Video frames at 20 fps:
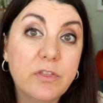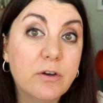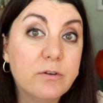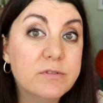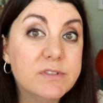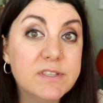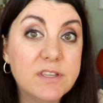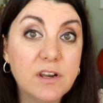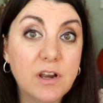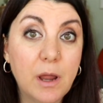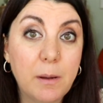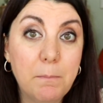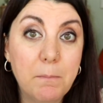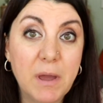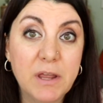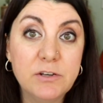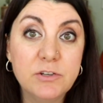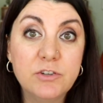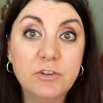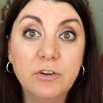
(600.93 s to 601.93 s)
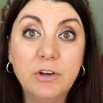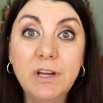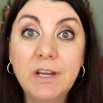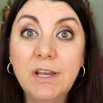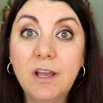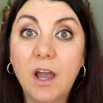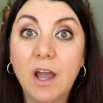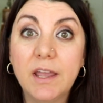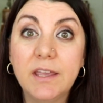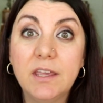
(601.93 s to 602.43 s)
those that I'm
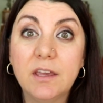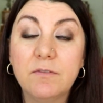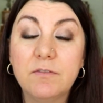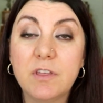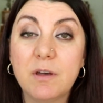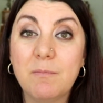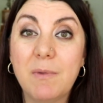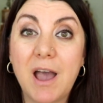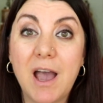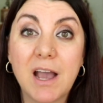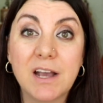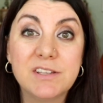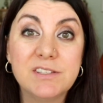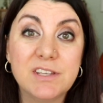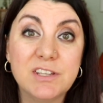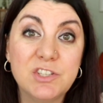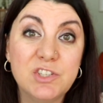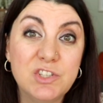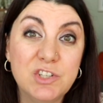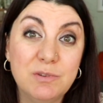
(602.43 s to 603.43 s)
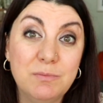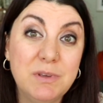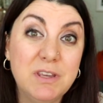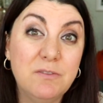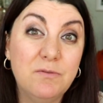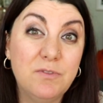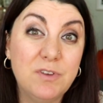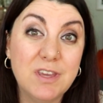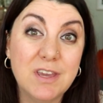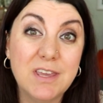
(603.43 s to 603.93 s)
mentoring, I give them access to me
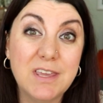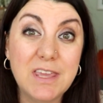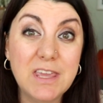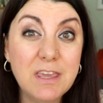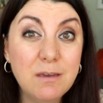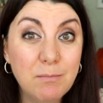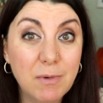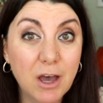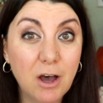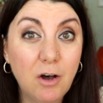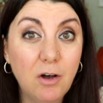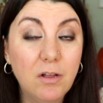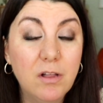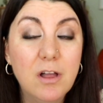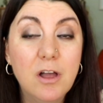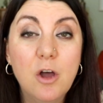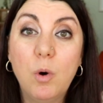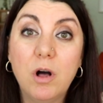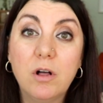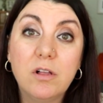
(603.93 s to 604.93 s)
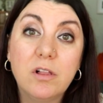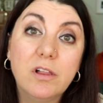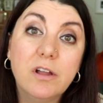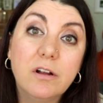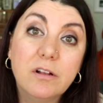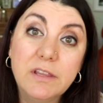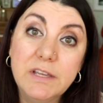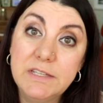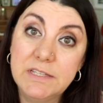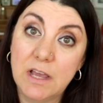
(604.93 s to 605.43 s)
via email while
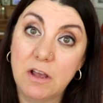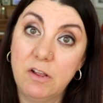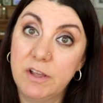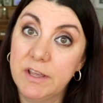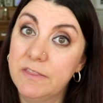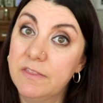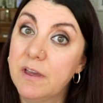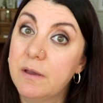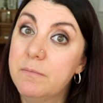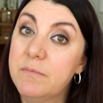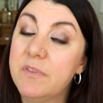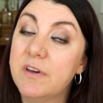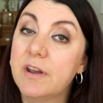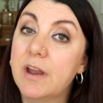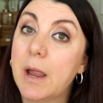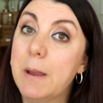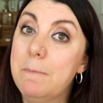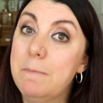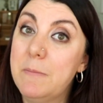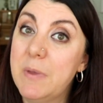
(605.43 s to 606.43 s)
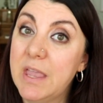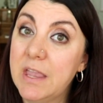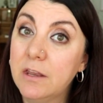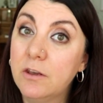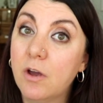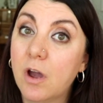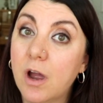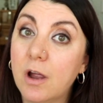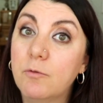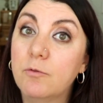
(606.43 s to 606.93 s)
clearly telling them that I may
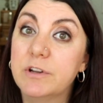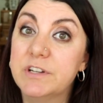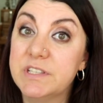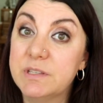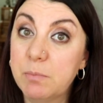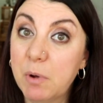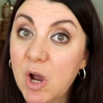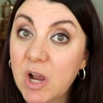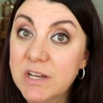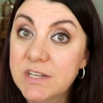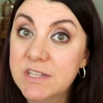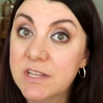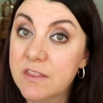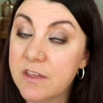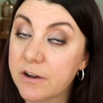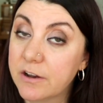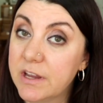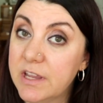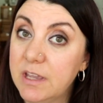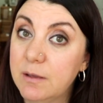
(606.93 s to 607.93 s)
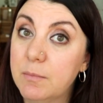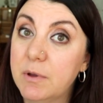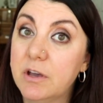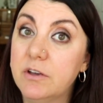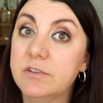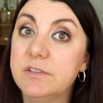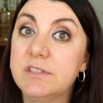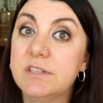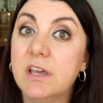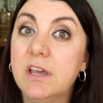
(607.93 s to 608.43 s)
not respond to their
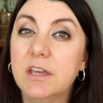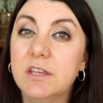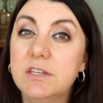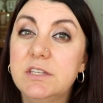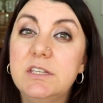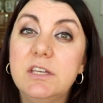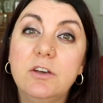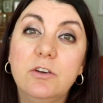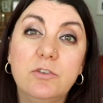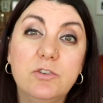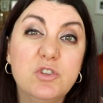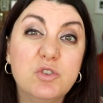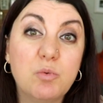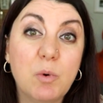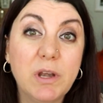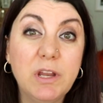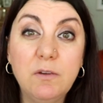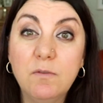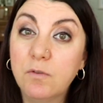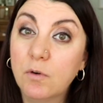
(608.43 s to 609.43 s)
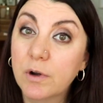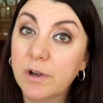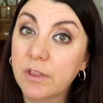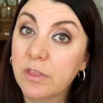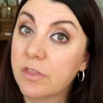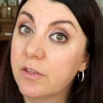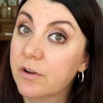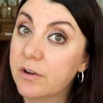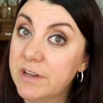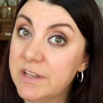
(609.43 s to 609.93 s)
emails until 24 to
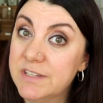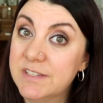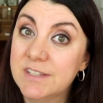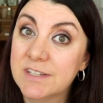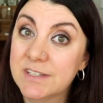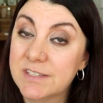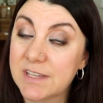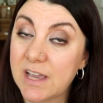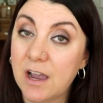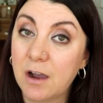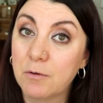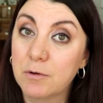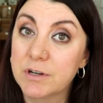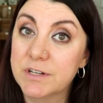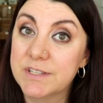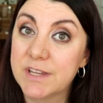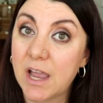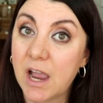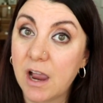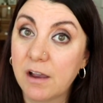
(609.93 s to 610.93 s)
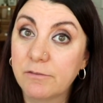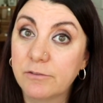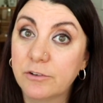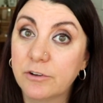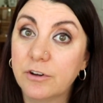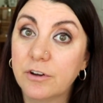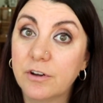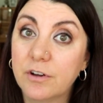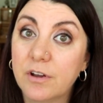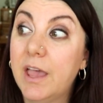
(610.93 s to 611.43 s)
36 hours
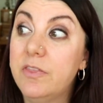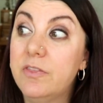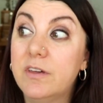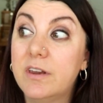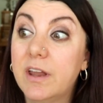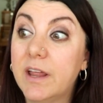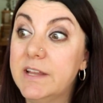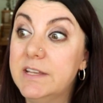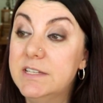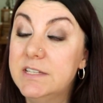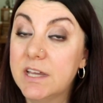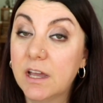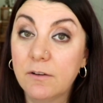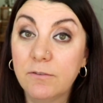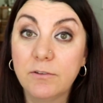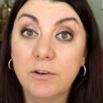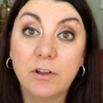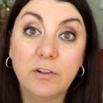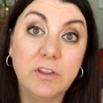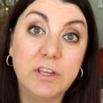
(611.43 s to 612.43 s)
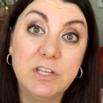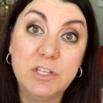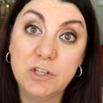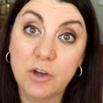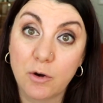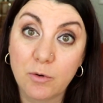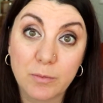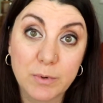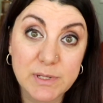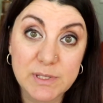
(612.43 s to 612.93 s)
after, and that I definitely
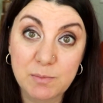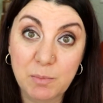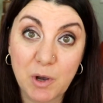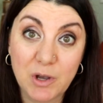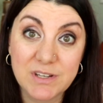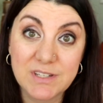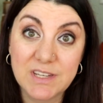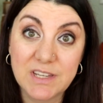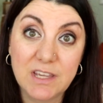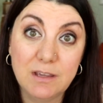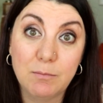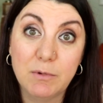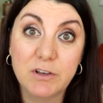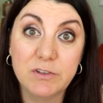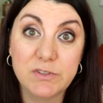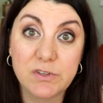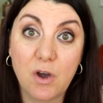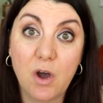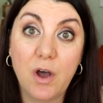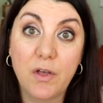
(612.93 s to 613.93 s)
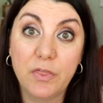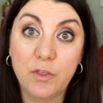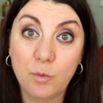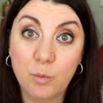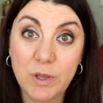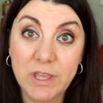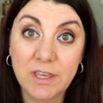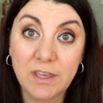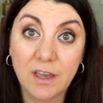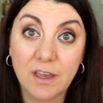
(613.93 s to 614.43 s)
don't respond to emails on the
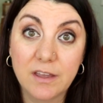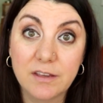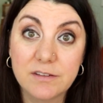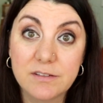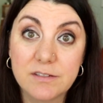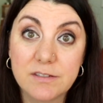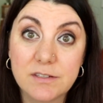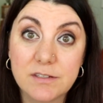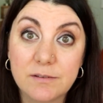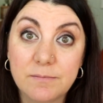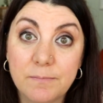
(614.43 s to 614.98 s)
weekends.